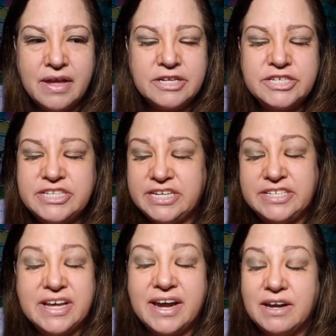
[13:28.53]

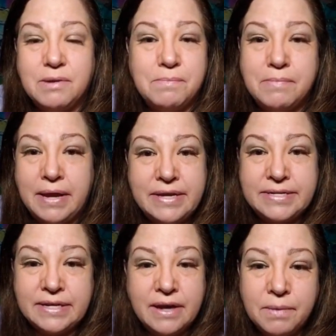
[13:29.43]
she's got an
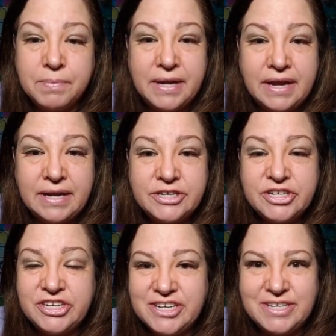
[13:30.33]
amazing company.
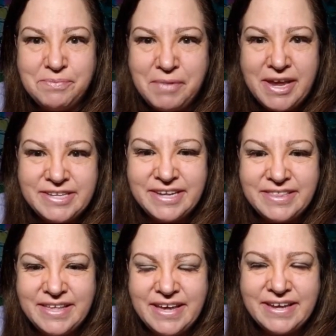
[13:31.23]
She does amazing
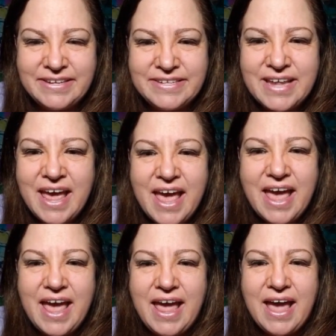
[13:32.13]
things,
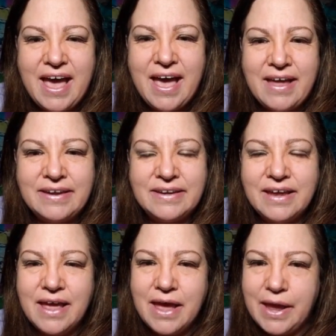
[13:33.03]
and
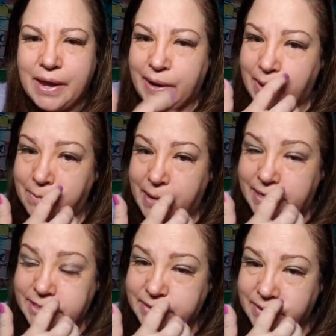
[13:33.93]
you know,
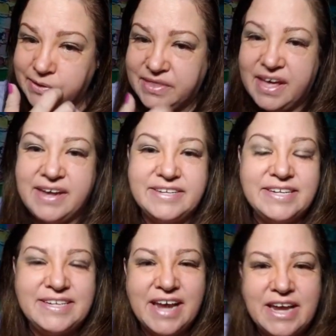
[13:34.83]
make sure that
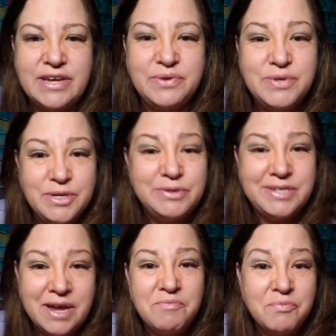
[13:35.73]
today you do
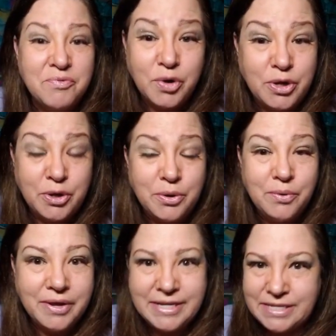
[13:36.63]
something for
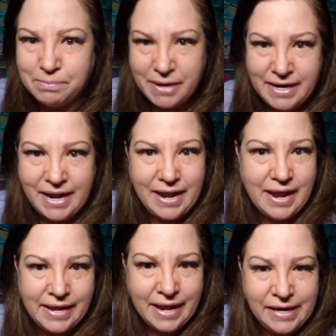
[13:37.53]
you. It's a Monday,
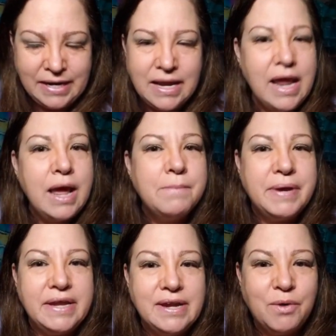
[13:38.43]
I get it.
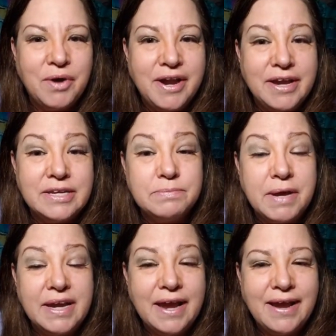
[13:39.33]
But you know what? It's
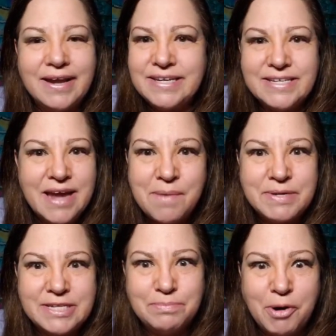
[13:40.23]
Monday. It's
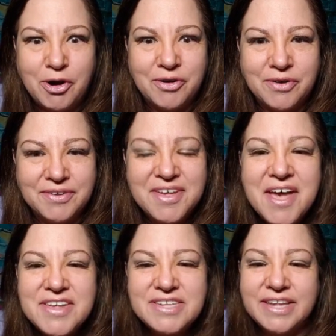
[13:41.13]
time to sparkle.
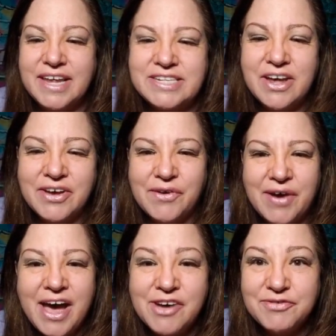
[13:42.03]
So let's all go
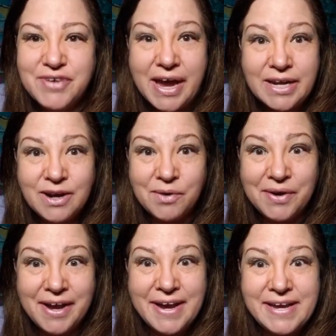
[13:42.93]
out, find our
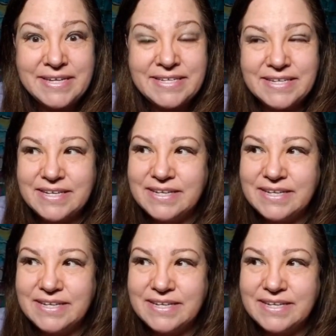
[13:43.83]
whys,